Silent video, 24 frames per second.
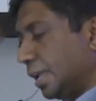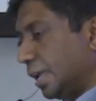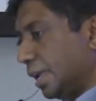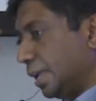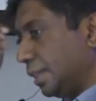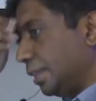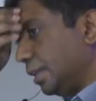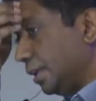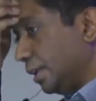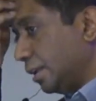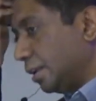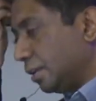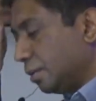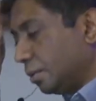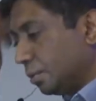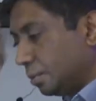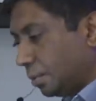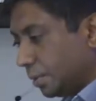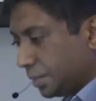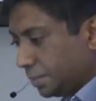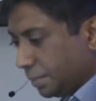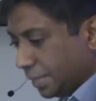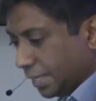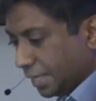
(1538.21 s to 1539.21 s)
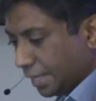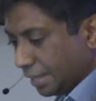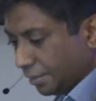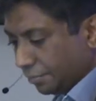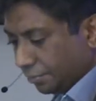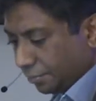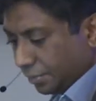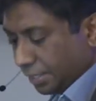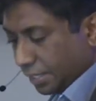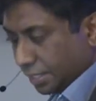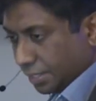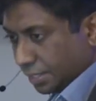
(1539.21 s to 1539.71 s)
And then what we
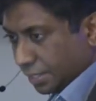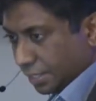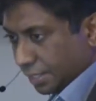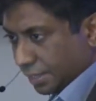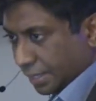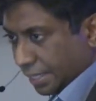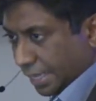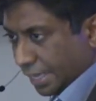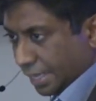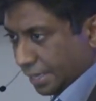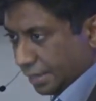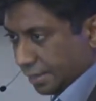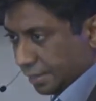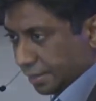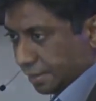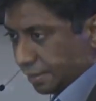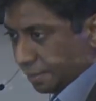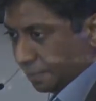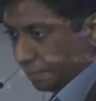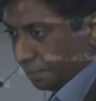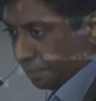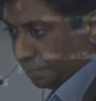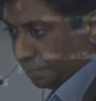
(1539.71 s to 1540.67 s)
have here in the header